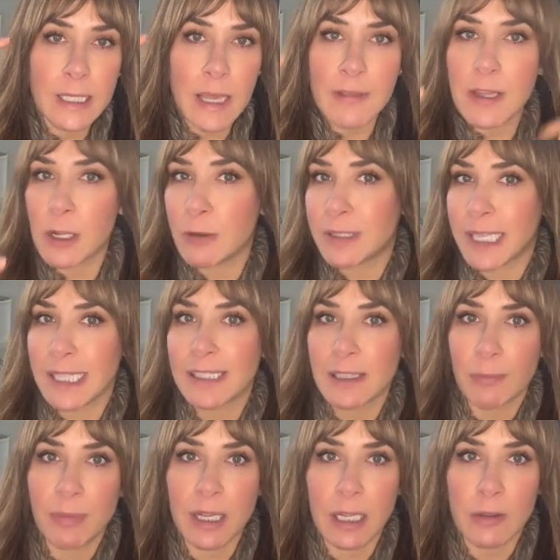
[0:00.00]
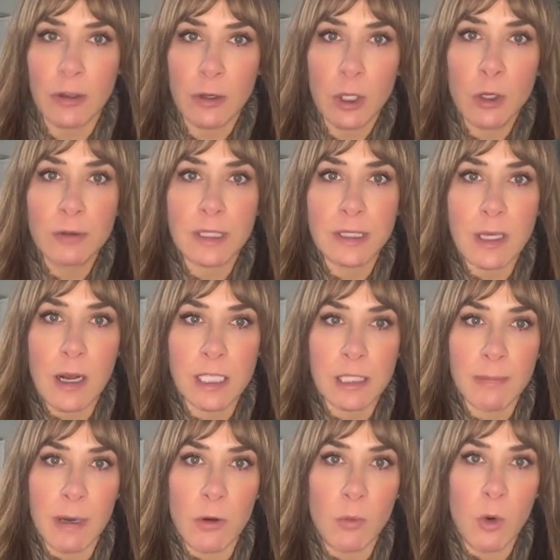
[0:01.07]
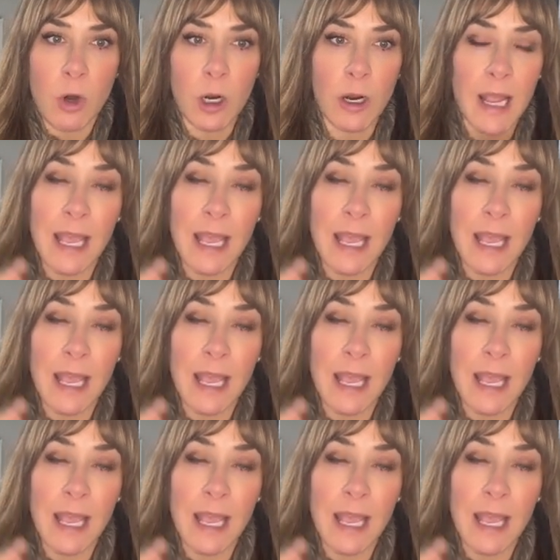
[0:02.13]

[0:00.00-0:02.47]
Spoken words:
And then you see something in the news that talks about war.